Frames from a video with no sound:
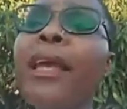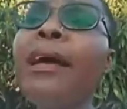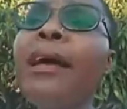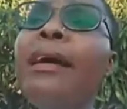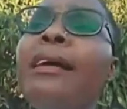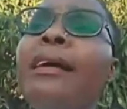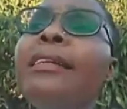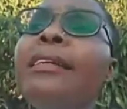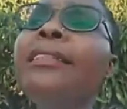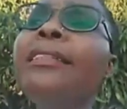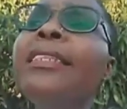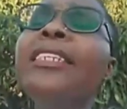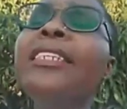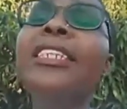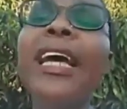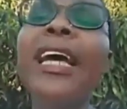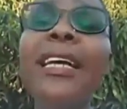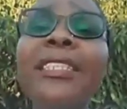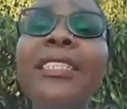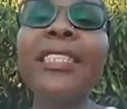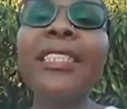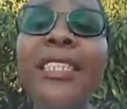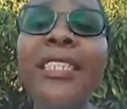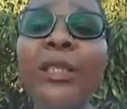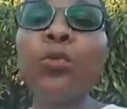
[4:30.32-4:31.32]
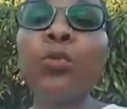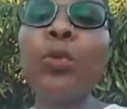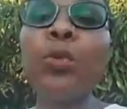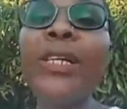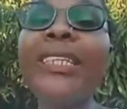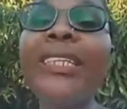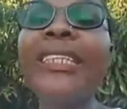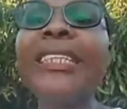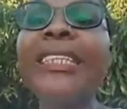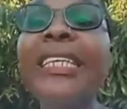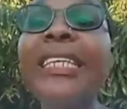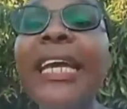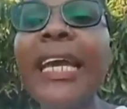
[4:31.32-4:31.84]
uh, the justice
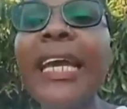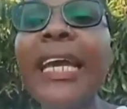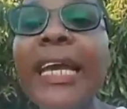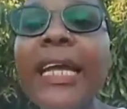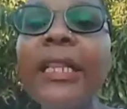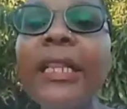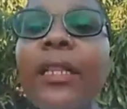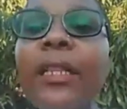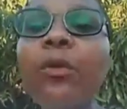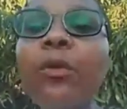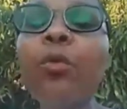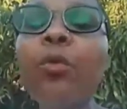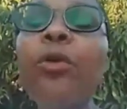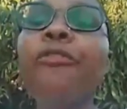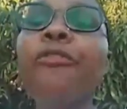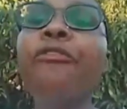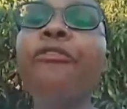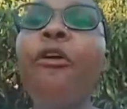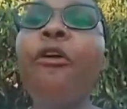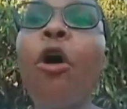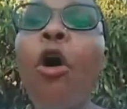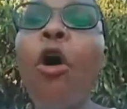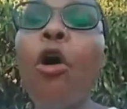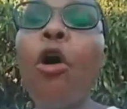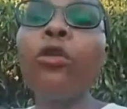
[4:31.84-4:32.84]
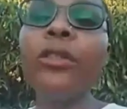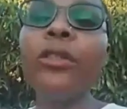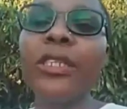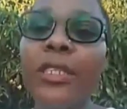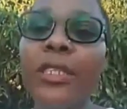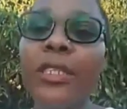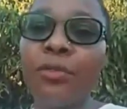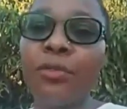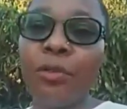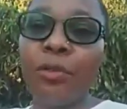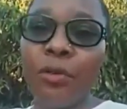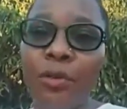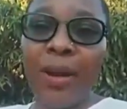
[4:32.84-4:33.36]
will deal with all these
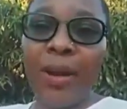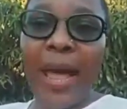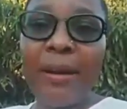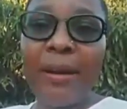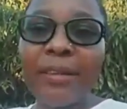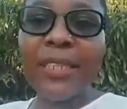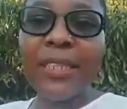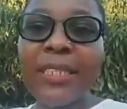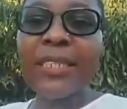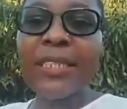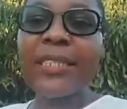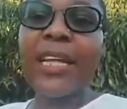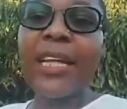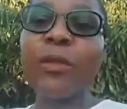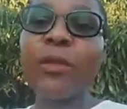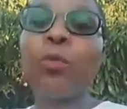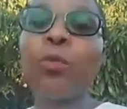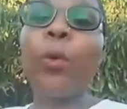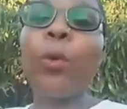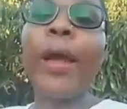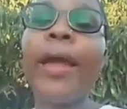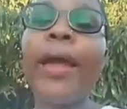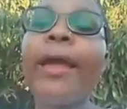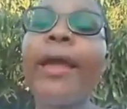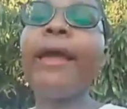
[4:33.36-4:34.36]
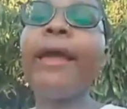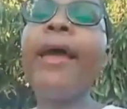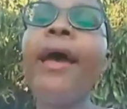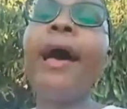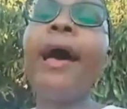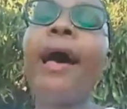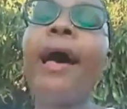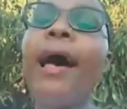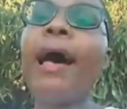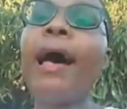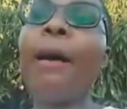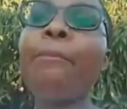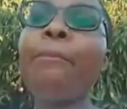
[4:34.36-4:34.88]
irregularities that were
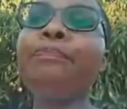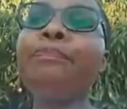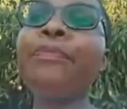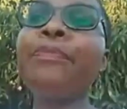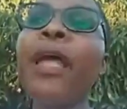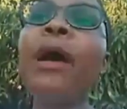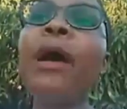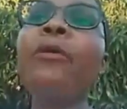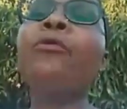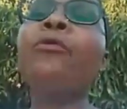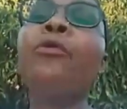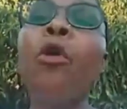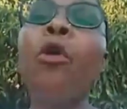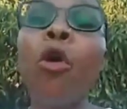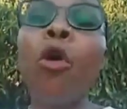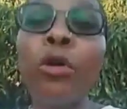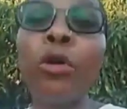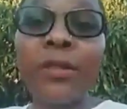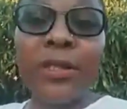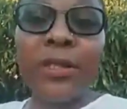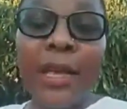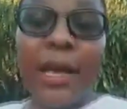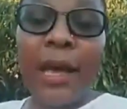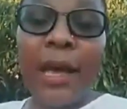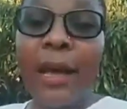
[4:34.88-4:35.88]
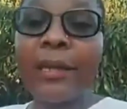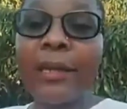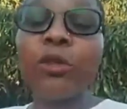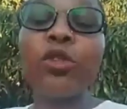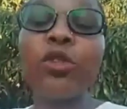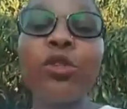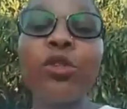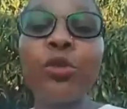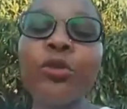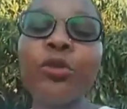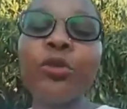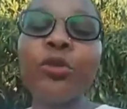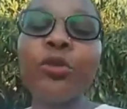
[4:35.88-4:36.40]
um, arose uh,
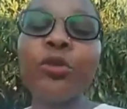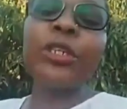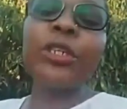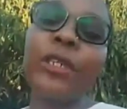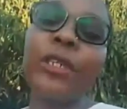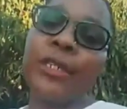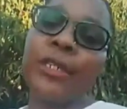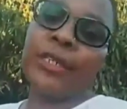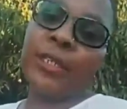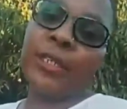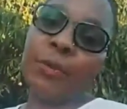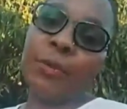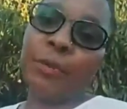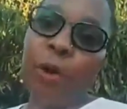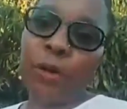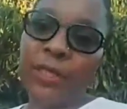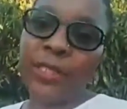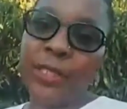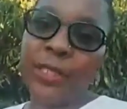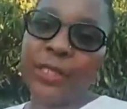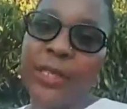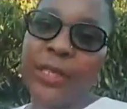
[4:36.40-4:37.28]
during this process.